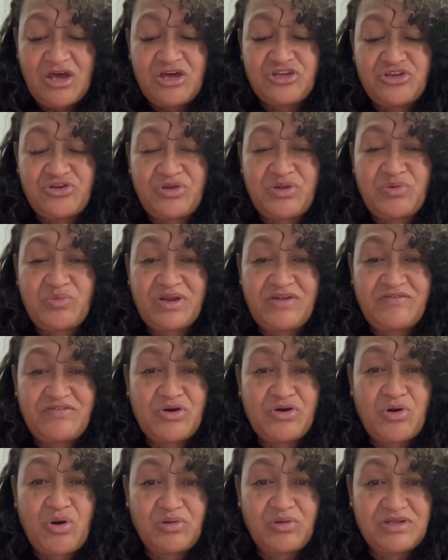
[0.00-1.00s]
During one of
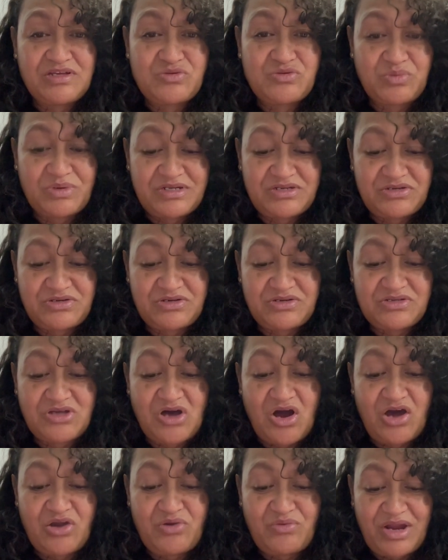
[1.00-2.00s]
the coldest winters
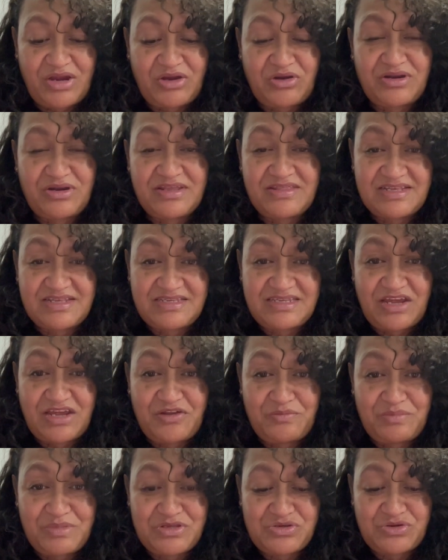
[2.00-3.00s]
on record in the state
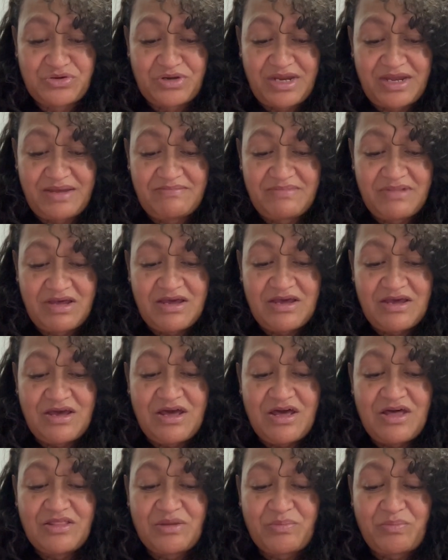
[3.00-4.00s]
of Missouri,
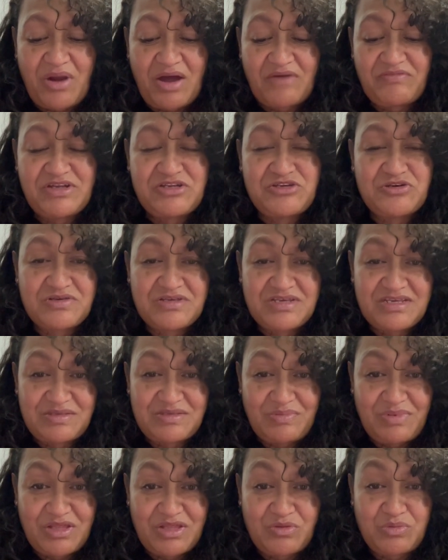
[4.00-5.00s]
the prophet Joseph
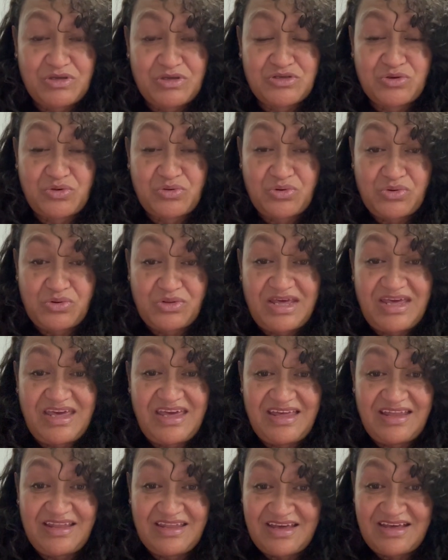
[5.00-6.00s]
Smith was cruelly,
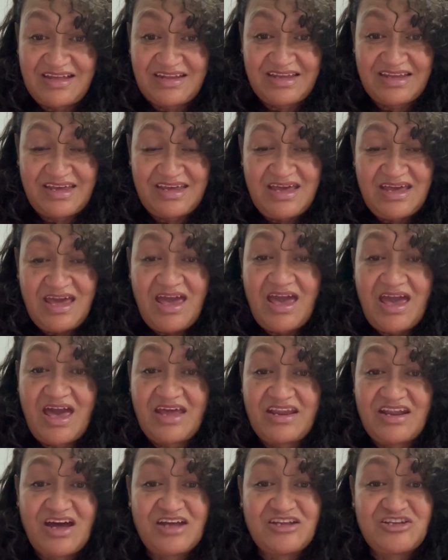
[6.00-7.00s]
illegally,
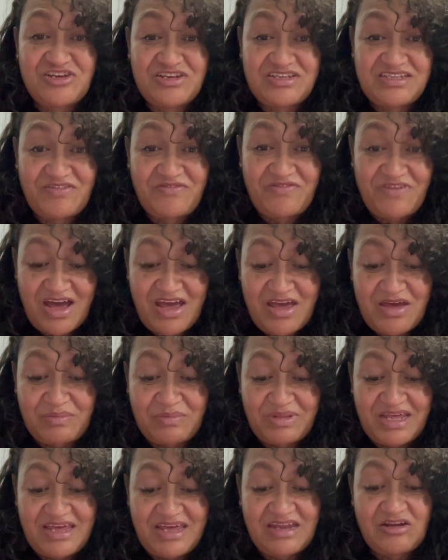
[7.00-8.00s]
and
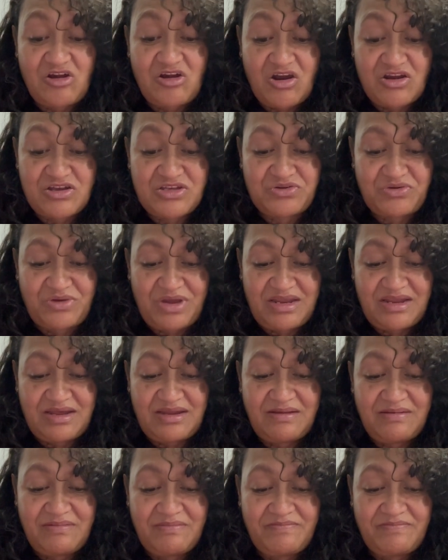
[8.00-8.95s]
unjustifiably incarcerated.